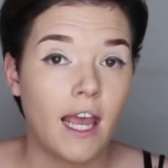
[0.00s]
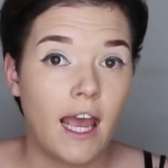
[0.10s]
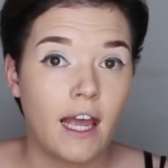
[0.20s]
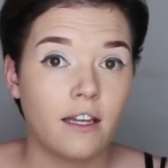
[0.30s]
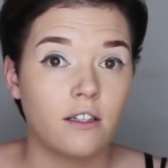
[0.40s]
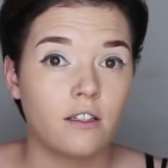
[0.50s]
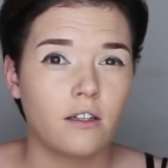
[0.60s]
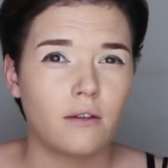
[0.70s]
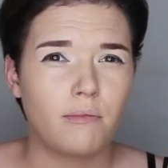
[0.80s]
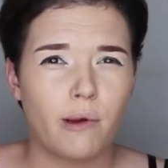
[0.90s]
And
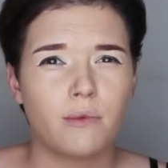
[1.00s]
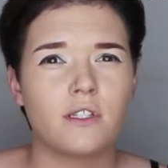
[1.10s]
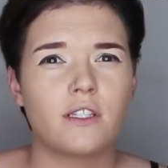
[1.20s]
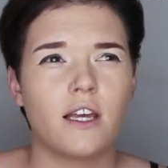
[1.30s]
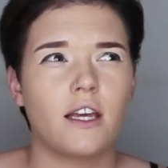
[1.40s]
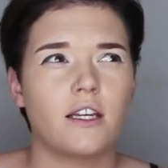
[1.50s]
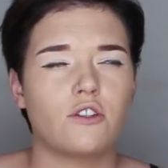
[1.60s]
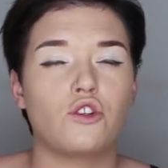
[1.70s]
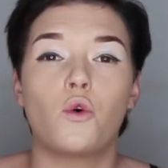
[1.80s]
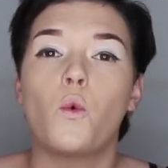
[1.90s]
Bubbles
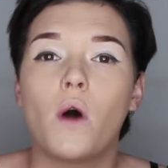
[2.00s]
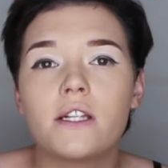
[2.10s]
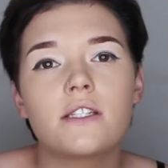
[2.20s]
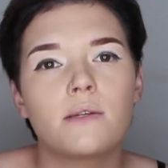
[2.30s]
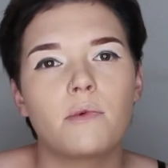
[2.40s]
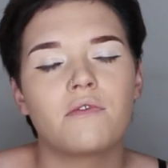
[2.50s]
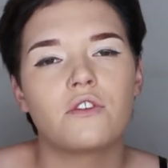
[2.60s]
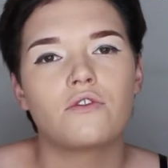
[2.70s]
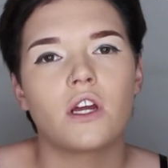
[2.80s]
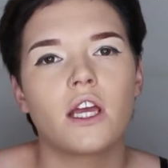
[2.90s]
took one sip of the
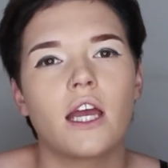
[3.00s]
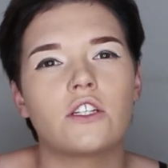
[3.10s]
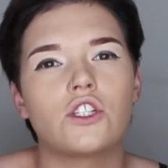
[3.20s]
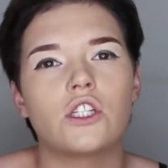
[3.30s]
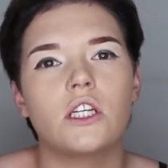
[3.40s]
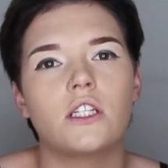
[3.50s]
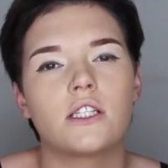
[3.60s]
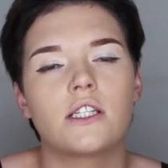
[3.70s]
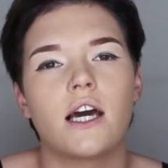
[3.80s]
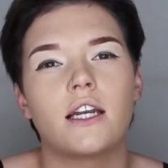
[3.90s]
drink and she
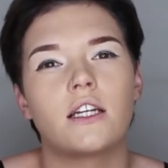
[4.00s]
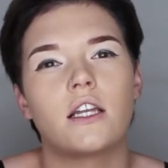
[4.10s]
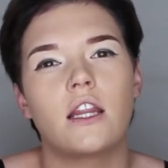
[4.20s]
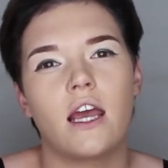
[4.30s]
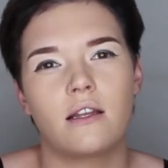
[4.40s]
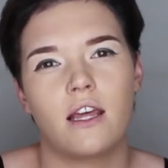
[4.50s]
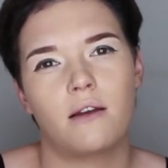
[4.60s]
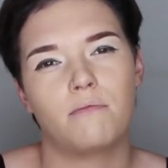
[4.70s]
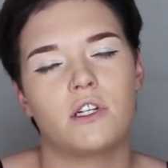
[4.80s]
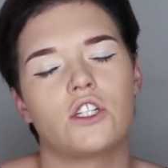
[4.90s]
decided that that
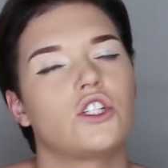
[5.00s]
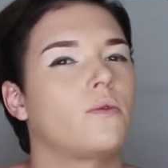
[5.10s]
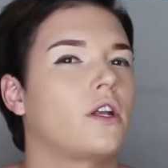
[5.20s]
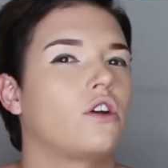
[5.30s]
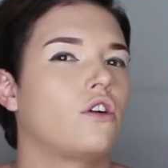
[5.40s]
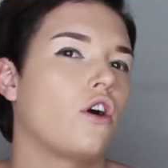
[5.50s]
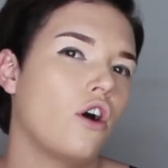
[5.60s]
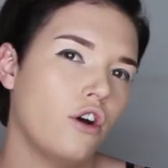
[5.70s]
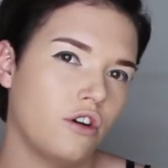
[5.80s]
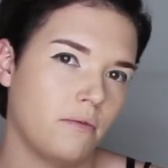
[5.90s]
minute she wanted to go
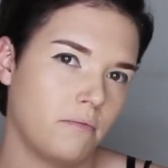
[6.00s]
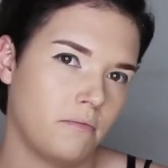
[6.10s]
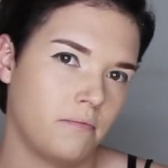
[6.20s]
home.